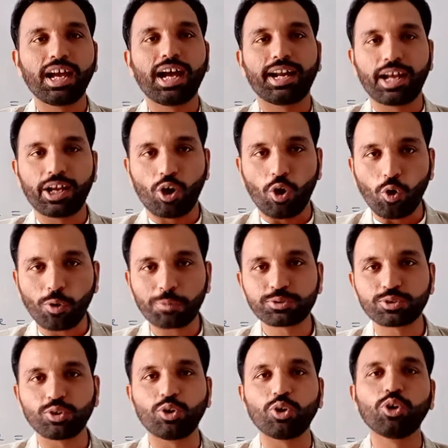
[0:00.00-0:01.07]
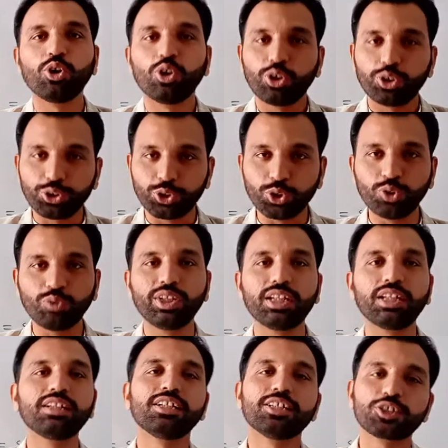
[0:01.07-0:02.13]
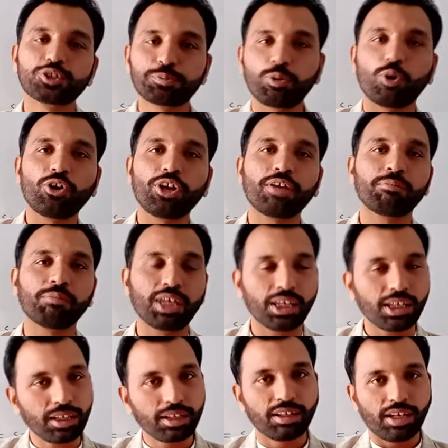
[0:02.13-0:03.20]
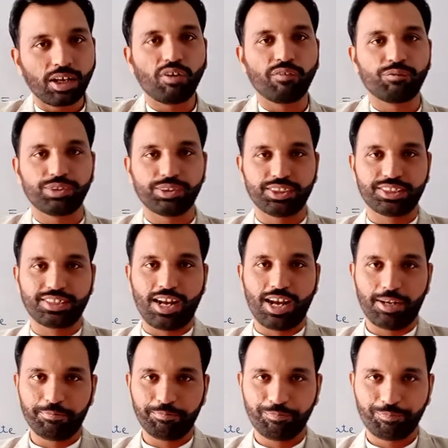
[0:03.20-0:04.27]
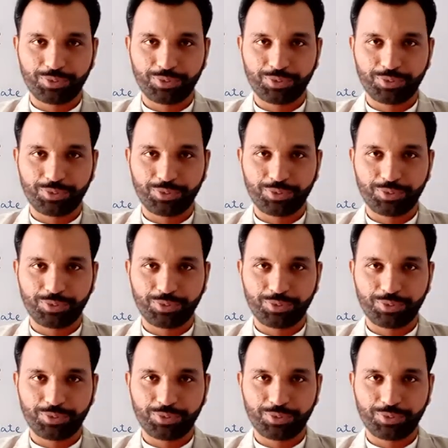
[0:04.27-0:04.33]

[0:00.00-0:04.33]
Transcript: and I hope so you will supporting me on further time.